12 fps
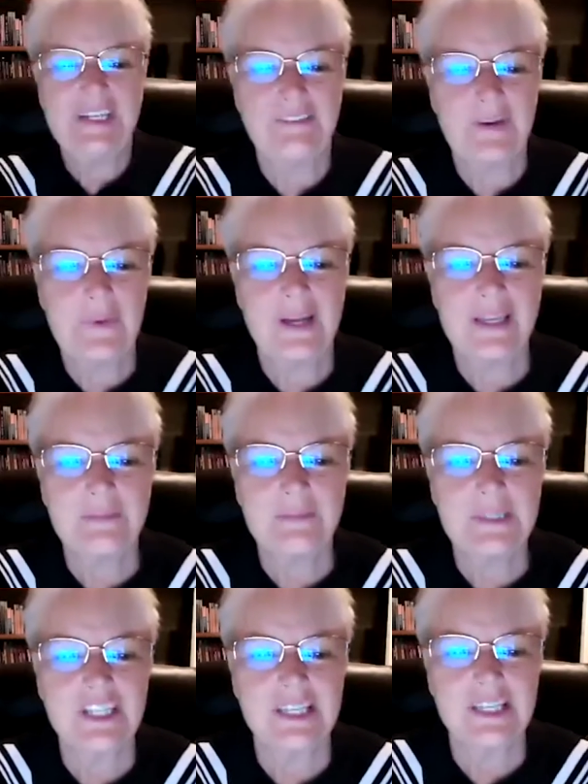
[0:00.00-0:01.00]
everyone. Give
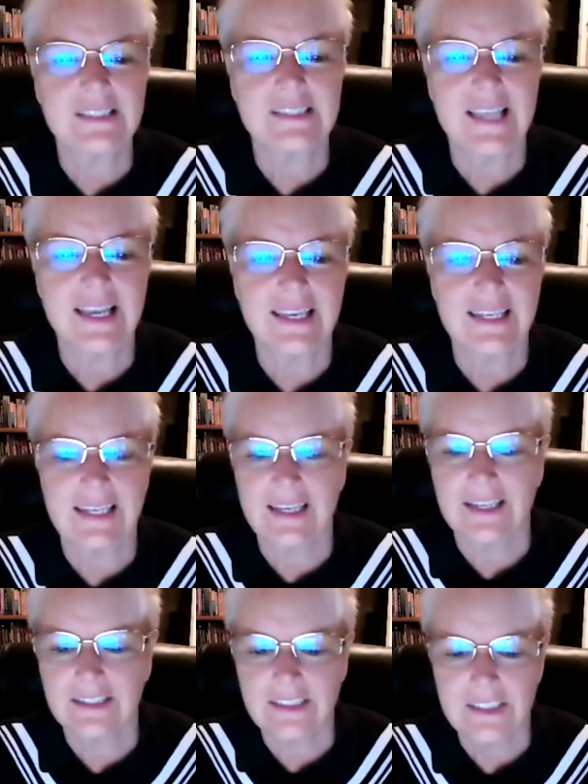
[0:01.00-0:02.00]
me just a second
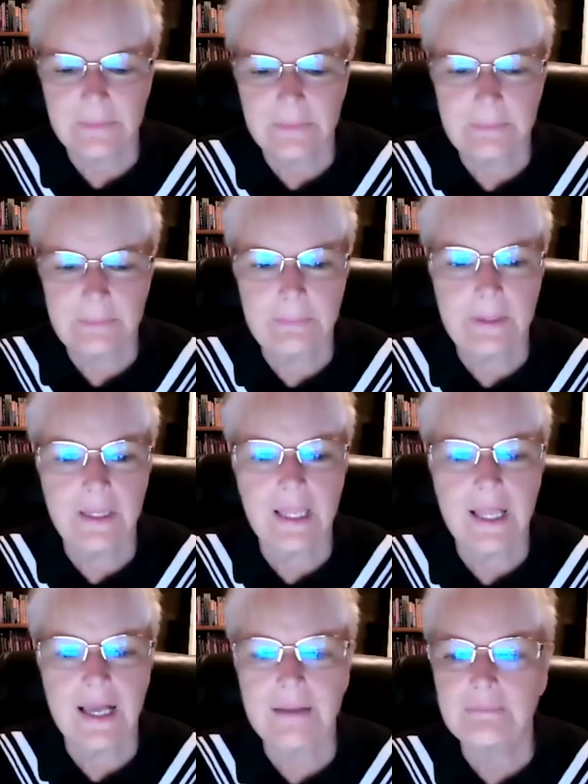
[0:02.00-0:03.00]
here to pull
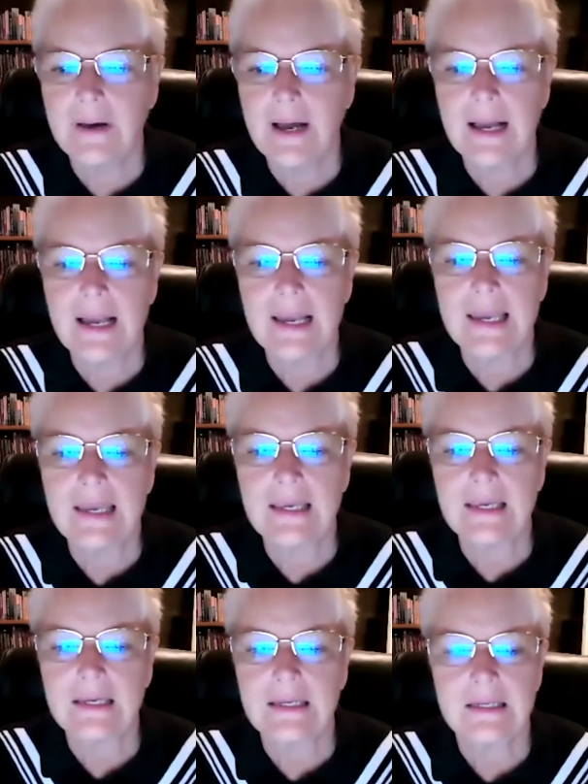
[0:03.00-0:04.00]
up
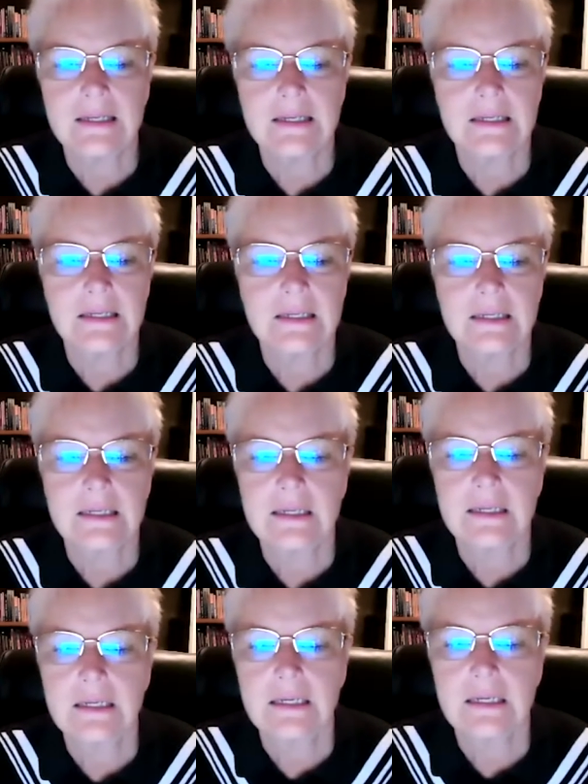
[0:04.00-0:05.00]
my
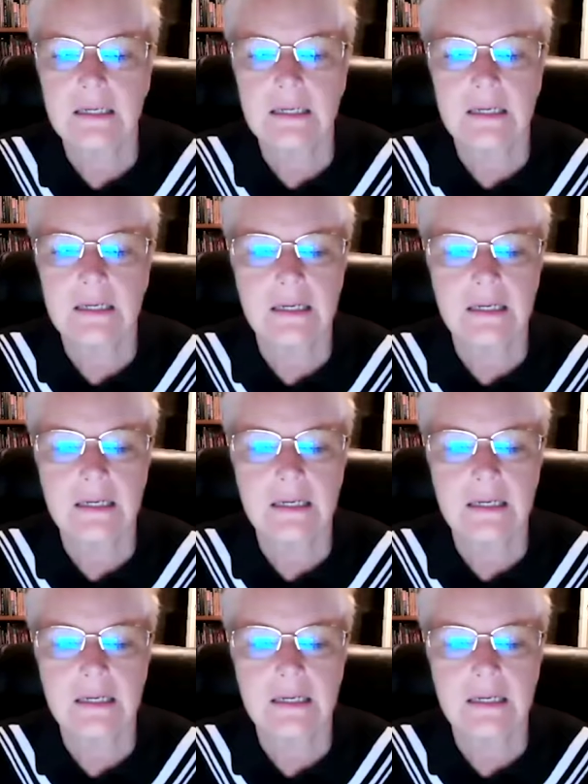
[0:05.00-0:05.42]
slides.